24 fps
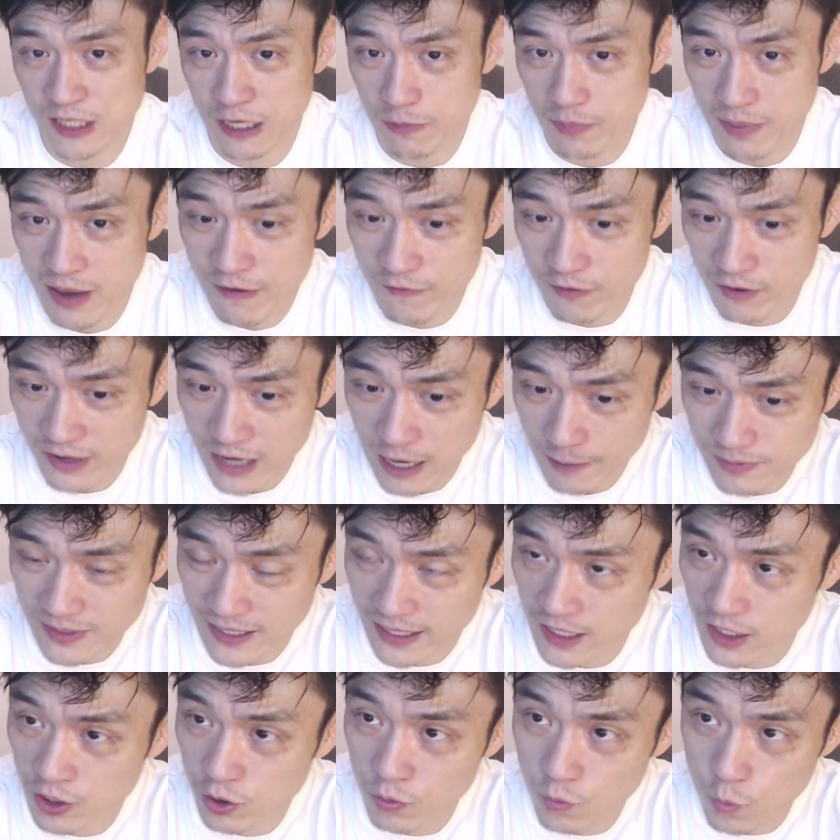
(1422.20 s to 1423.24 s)
everyone
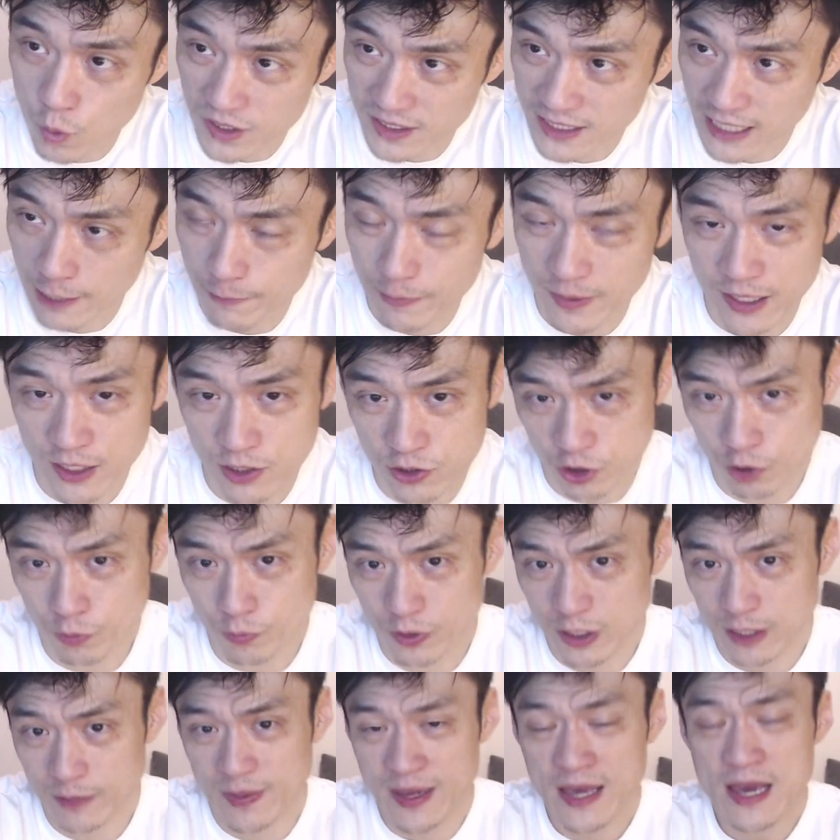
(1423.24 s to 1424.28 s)
updated on what's happening in Super
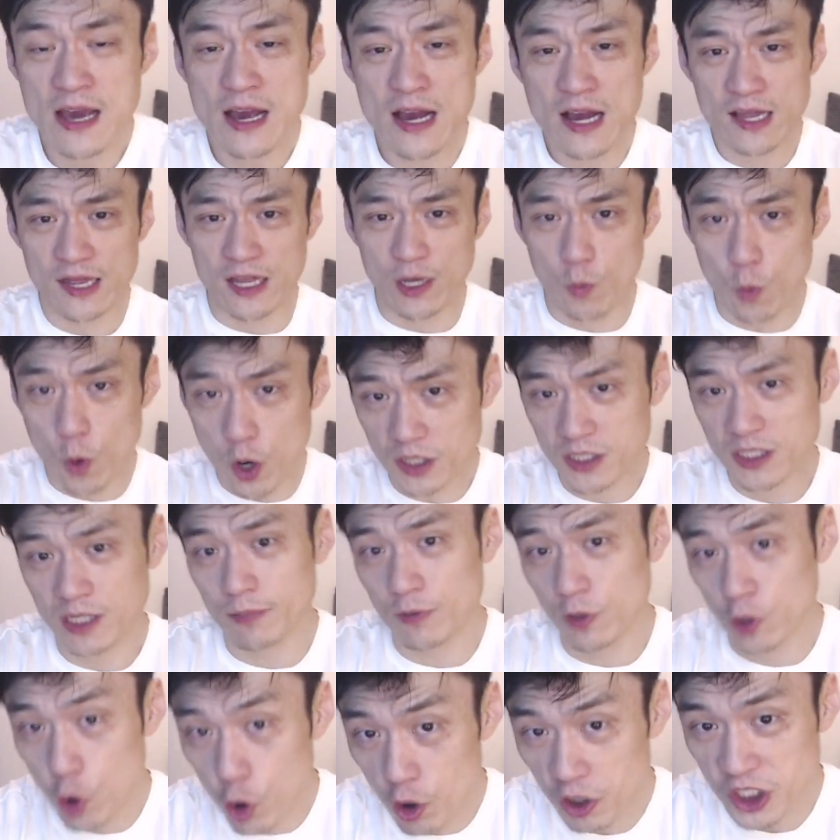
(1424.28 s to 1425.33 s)
Rugby. There were some
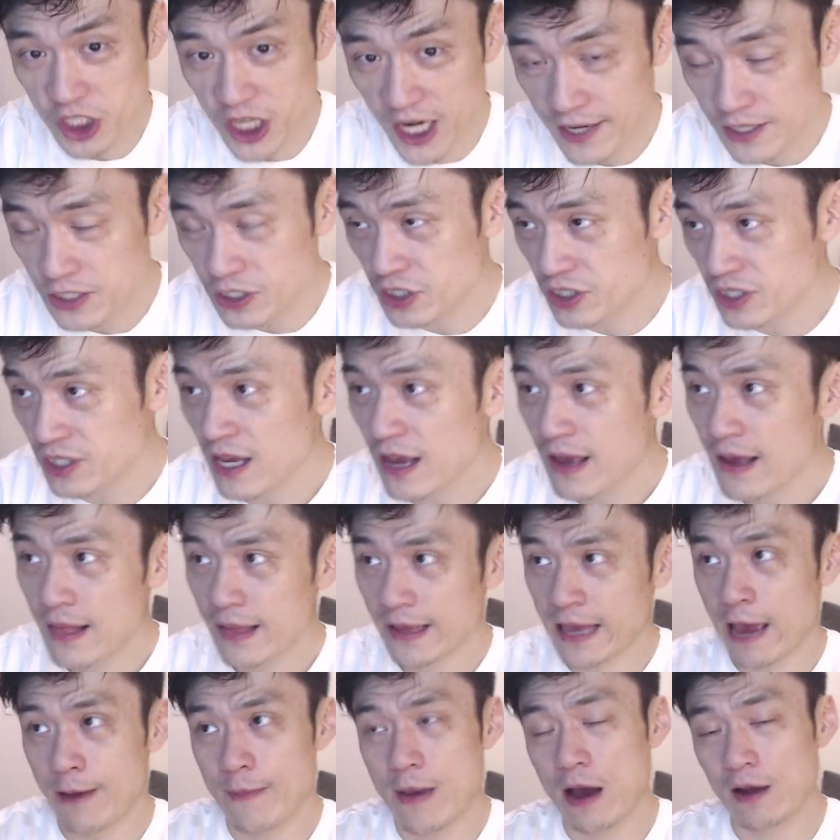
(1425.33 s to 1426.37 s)
law changes
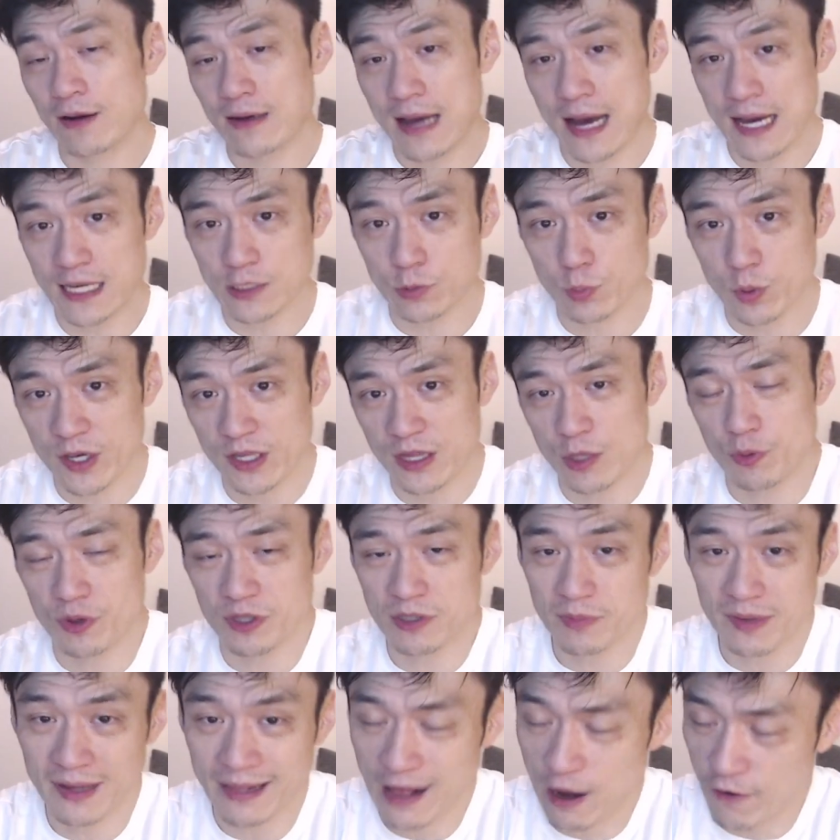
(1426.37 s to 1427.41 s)
came out last week. There was
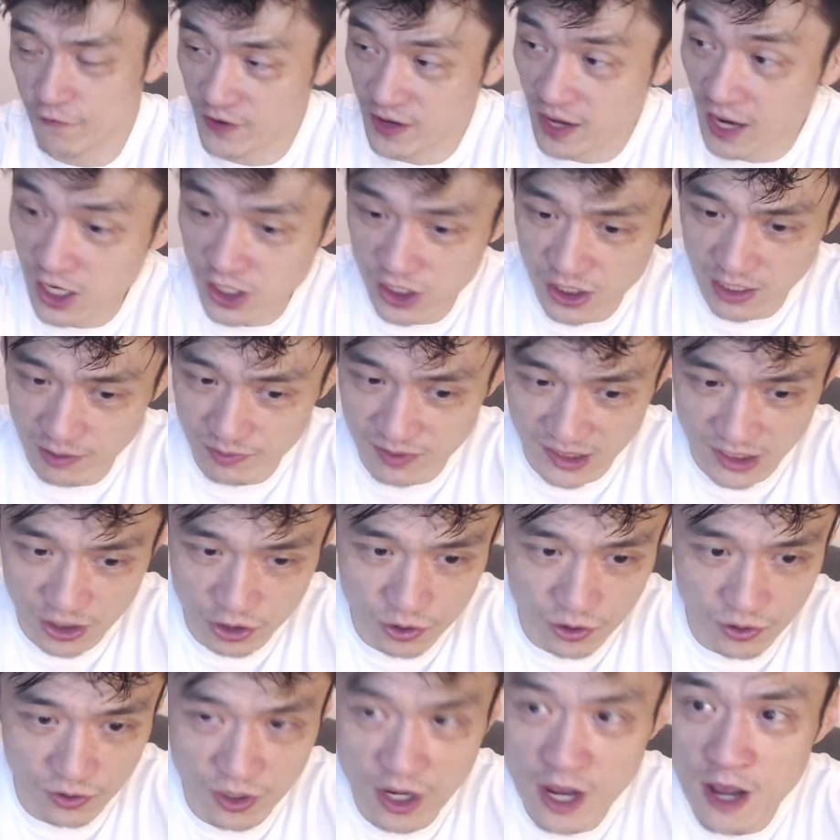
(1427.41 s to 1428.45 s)
some clarification that was
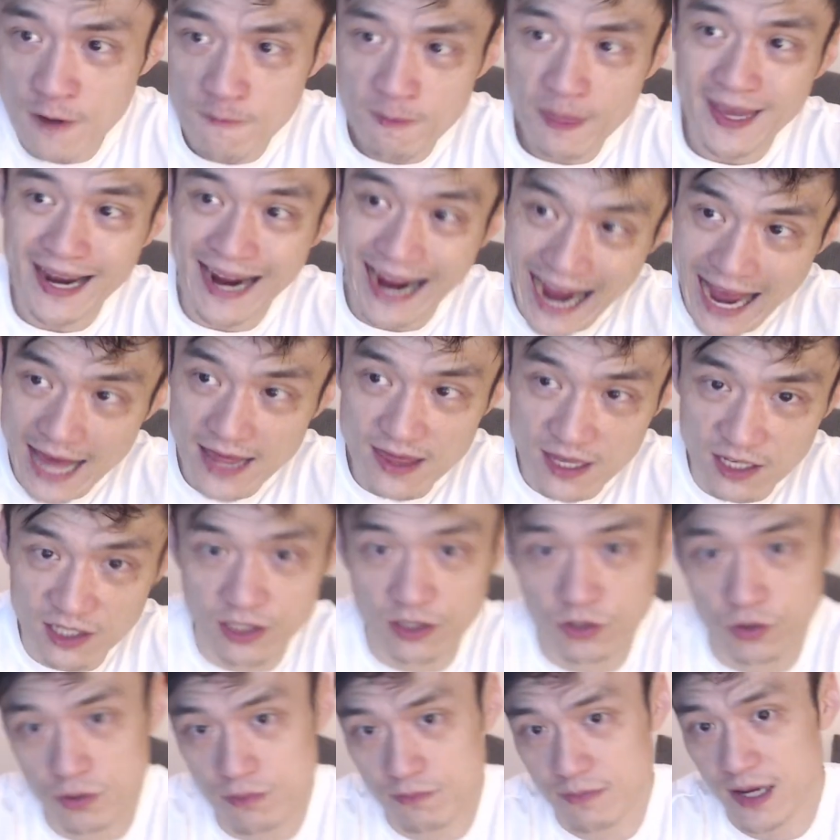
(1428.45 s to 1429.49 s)
issued at this
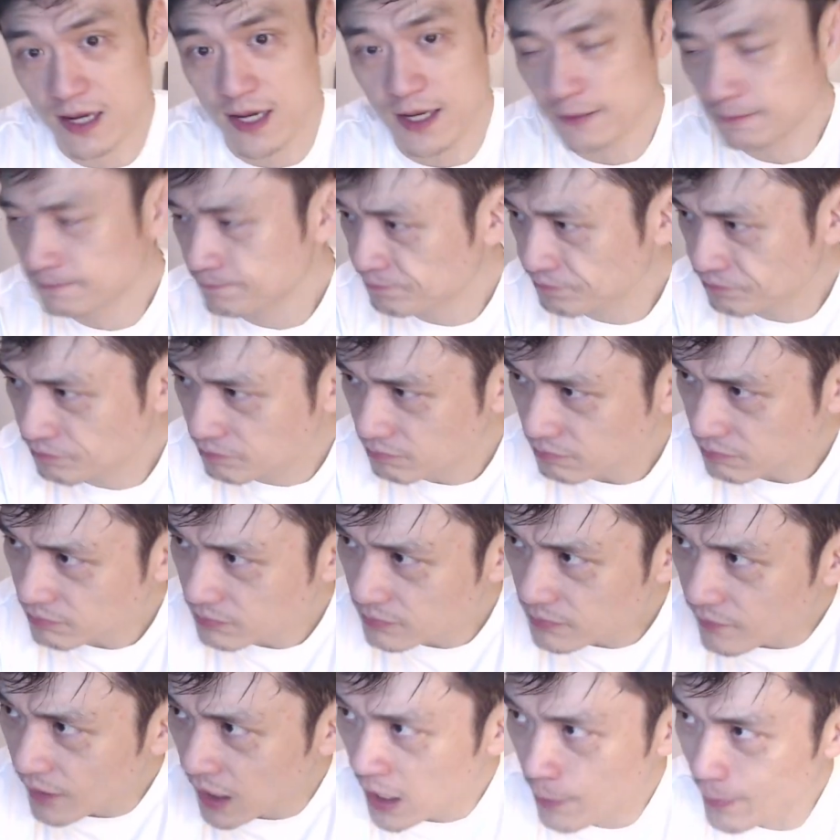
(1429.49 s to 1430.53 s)
Zoom meeting.
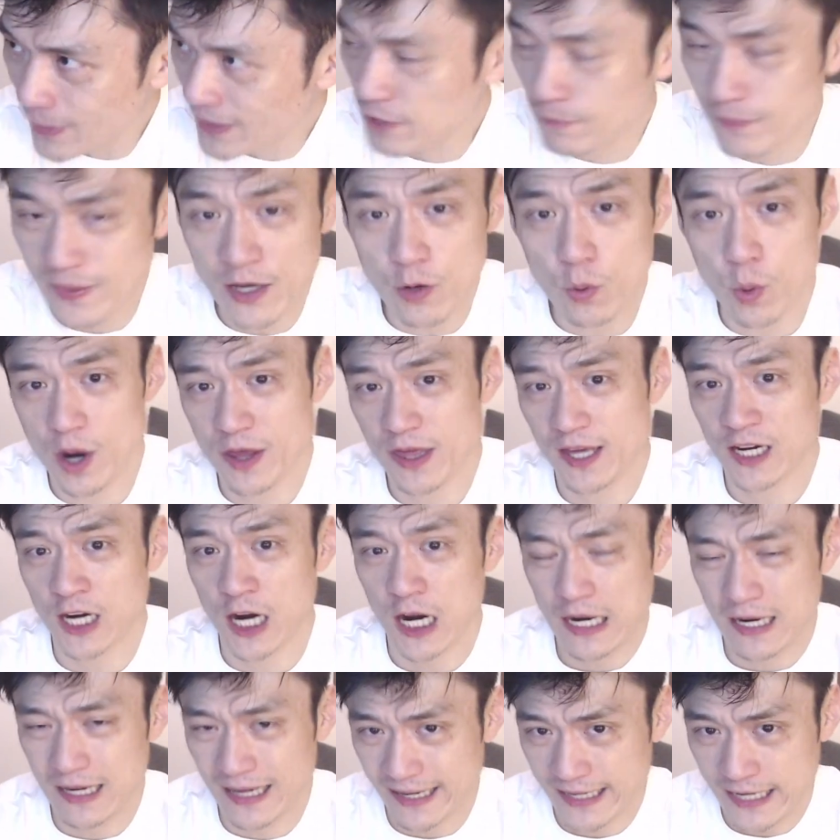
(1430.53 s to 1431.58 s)
But the big one that kind
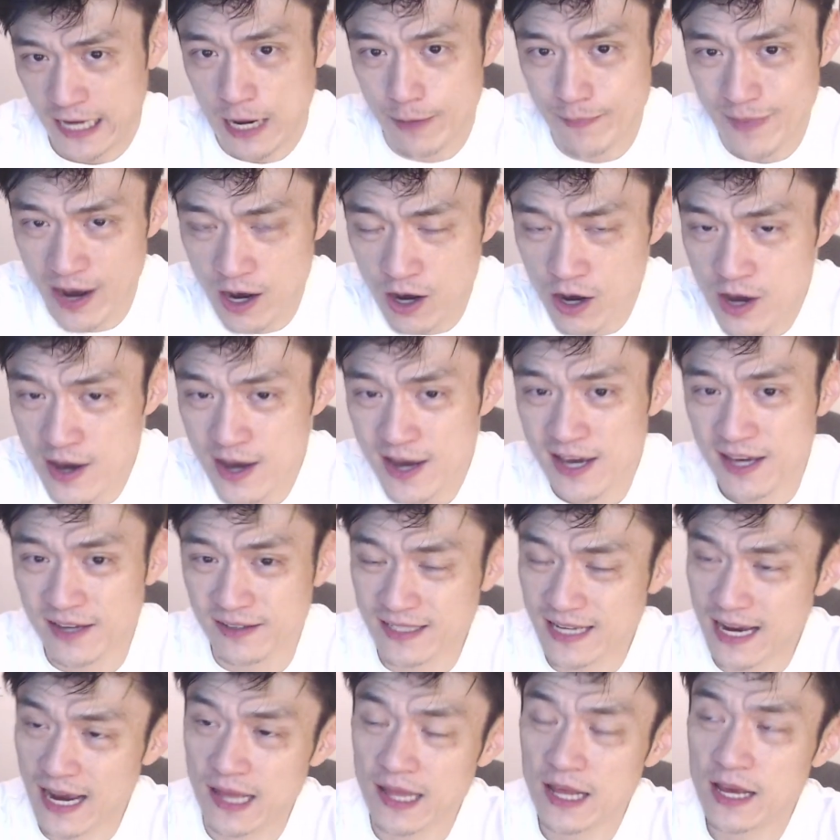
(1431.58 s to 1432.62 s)
of like came out is
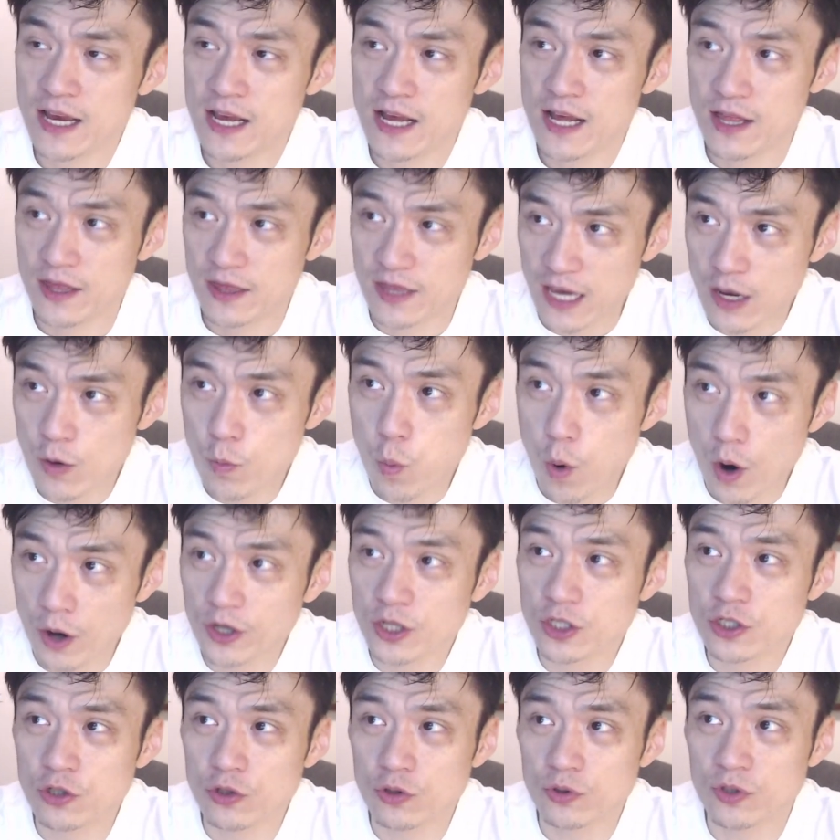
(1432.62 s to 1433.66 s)
that they
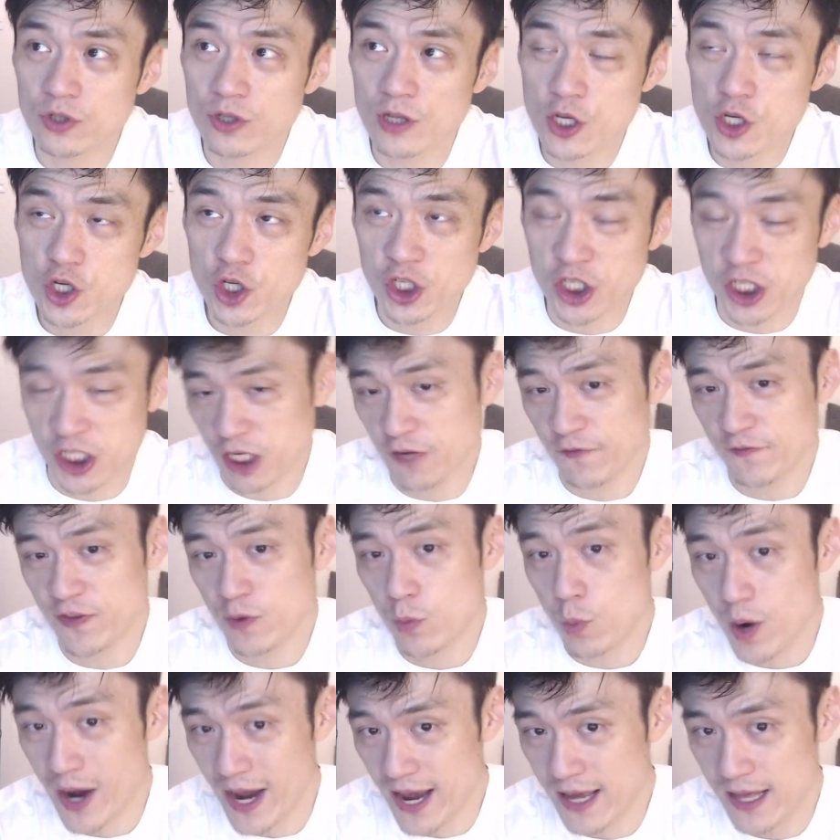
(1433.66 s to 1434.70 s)
wanted to shift the
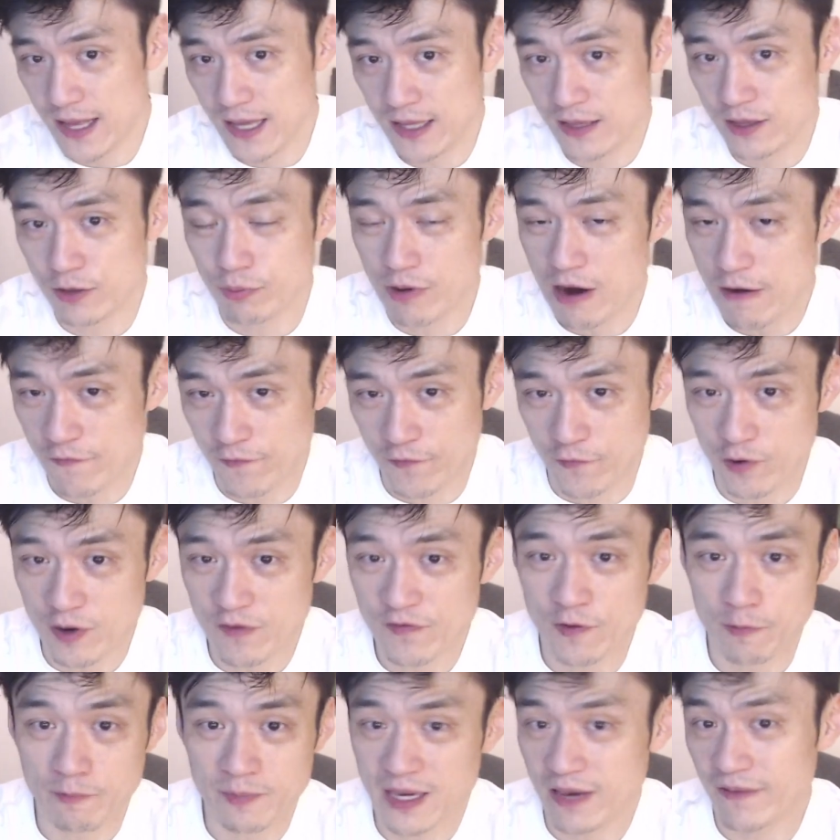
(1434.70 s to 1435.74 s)
way the referee
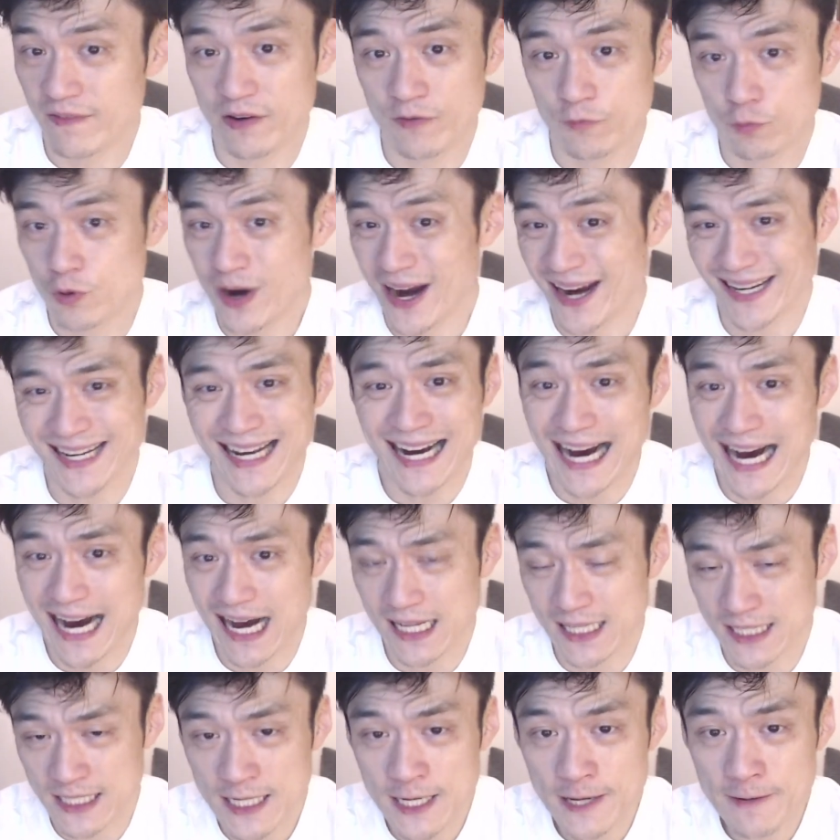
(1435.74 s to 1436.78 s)
from giving red cards